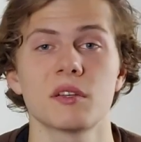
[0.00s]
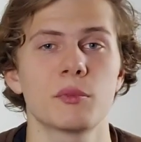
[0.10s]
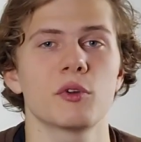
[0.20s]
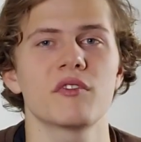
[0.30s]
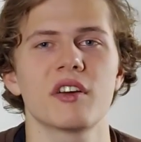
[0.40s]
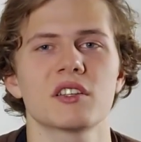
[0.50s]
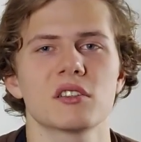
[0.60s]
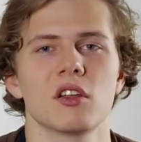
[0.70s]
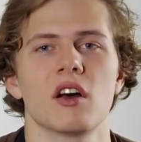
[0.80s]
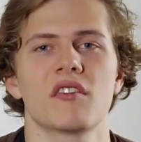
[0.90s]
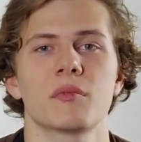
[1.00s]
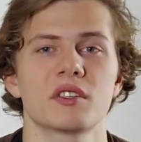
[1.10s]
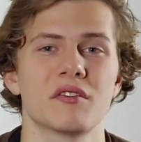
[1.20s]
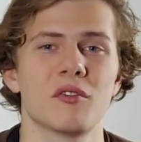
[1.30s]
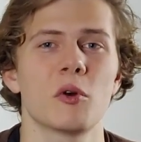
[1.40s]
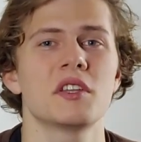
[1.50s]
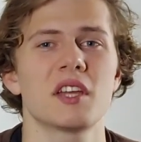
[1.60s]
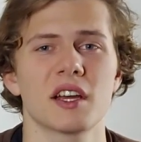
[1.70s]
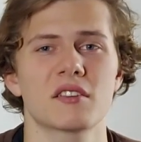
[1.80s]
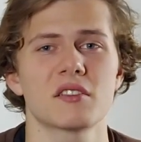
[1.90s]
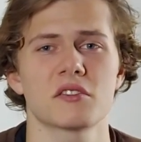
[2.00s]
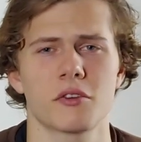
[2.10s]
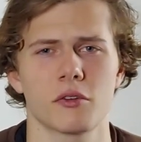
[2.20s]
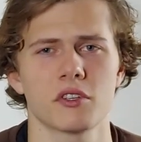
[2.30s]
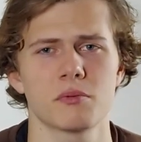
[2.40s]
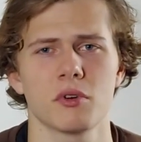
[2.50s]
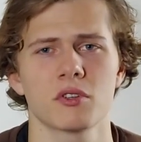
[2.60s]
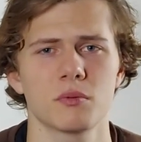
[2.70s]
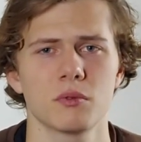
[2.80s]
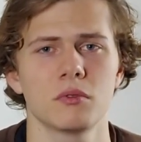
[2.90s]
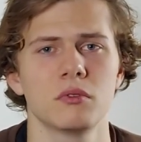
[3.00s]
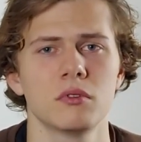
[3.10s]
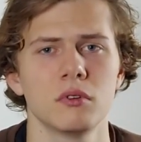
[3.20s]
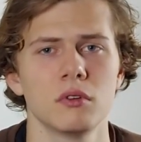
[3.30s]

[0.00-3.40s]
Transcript: in the building phase of life must avoid taxes as early as possible.